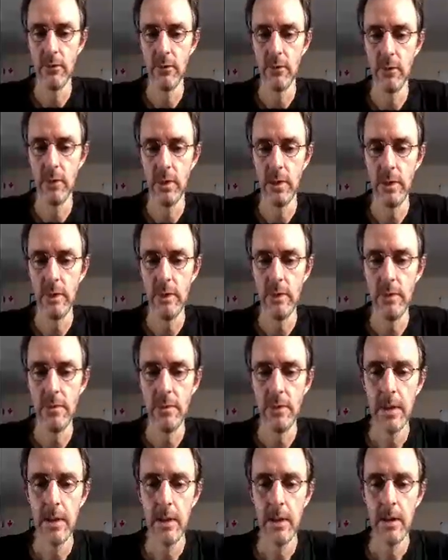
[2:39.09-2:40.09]
web,
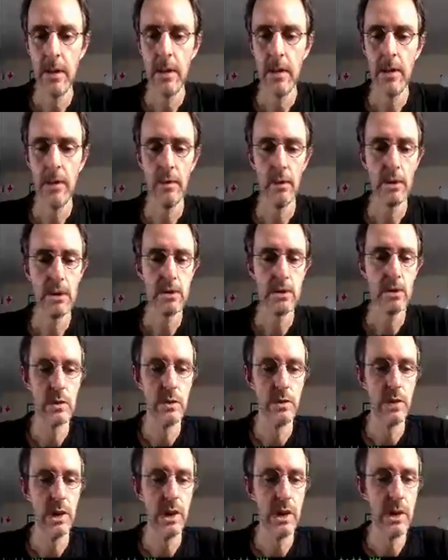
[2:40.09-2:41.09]
which will
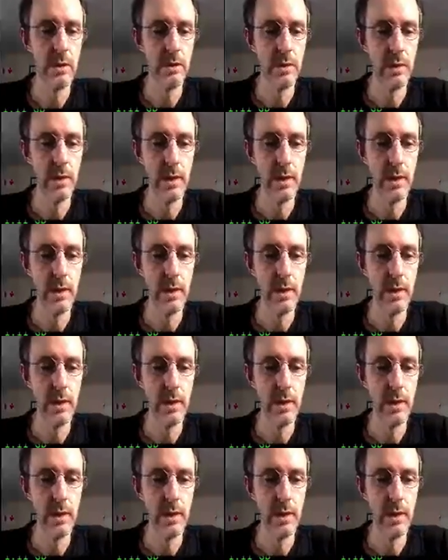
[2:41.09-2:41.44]
bring up